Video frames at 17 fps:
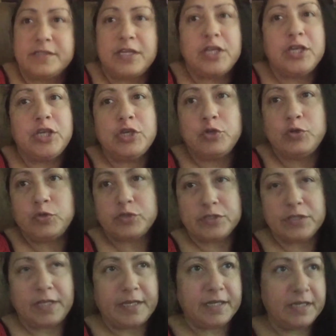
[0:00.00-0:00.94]

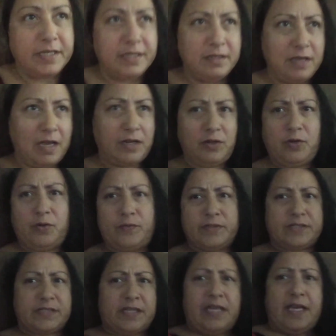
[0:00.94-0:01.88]
huge. Like, I don't know if
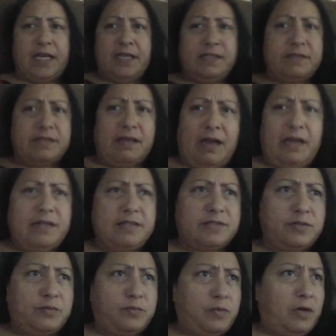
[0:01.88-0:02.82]
it's king size
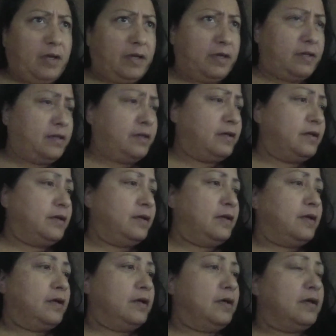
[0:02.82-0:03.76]
or what.
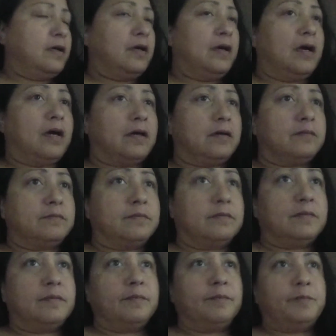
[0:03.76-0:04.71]
Um,
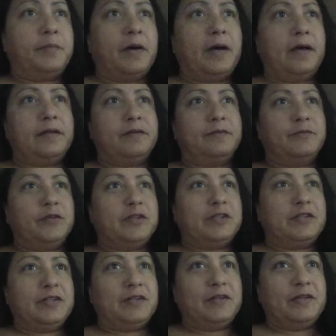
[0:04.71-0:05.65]
but
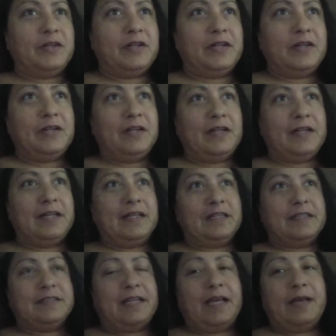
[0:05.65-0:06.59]
when
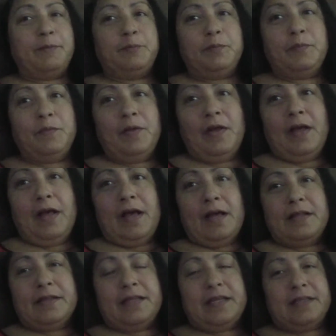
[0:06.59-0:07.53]
they,
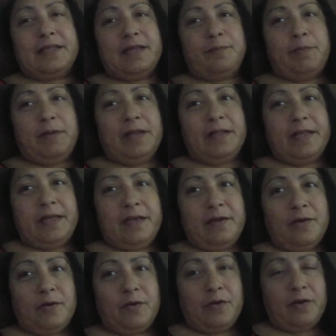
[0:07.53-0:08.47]
Titi Millie,
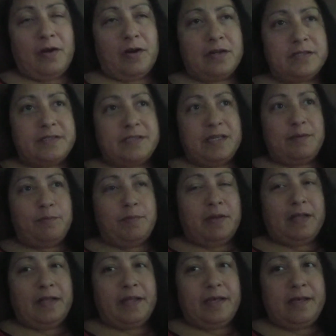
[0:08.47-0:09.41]
her Auntie
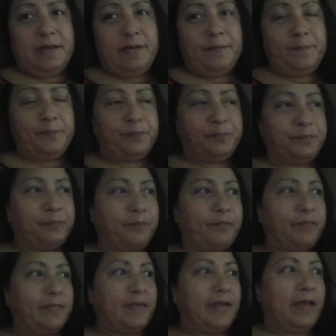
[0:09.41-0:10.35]
Millie,
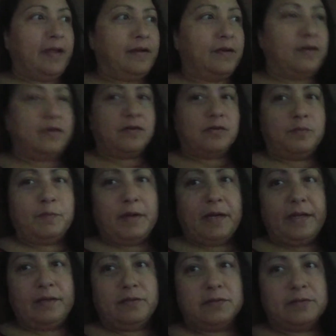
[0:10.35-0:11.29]
and Uncle
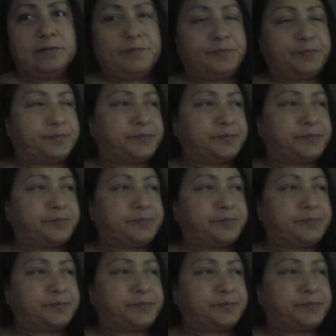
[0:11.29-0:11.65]
Michael